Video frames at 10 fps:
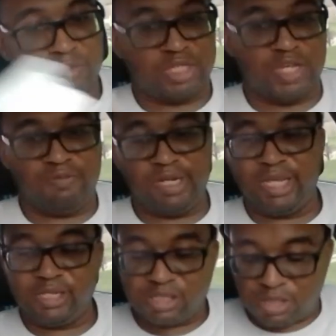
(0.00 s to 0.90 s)

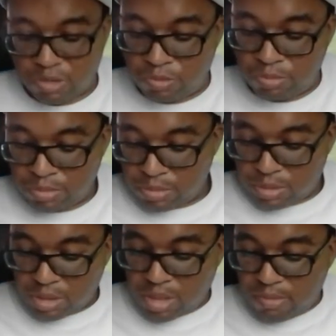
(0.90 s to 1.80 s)
DVDs, so
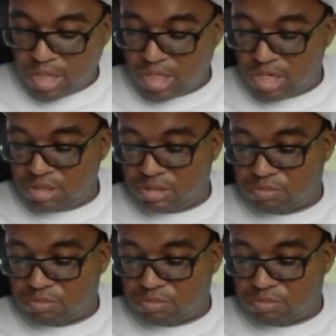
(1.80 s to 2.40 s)
I might get a